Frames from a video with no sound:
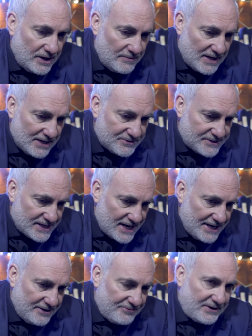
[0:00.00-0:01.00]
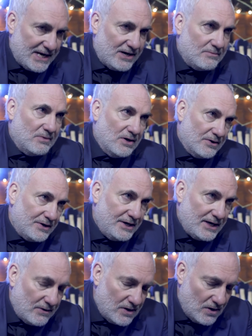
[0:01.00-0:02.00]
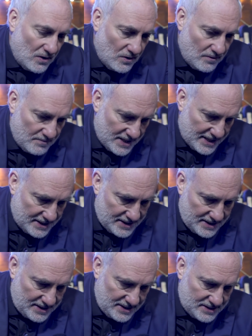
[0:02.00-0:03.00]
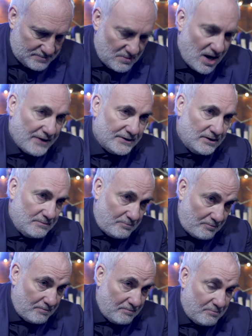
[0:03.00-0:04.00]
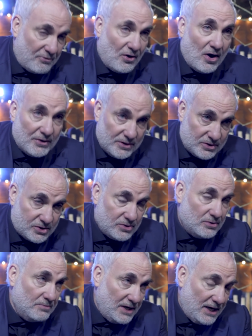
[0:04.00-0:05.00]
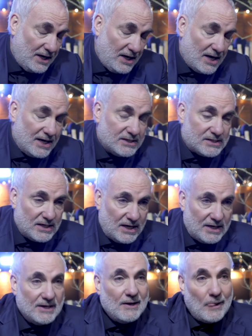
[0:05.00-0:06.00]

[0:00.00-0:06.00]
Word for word: him outside of Kaer Morhen, our home, and his mother brought her to me and said,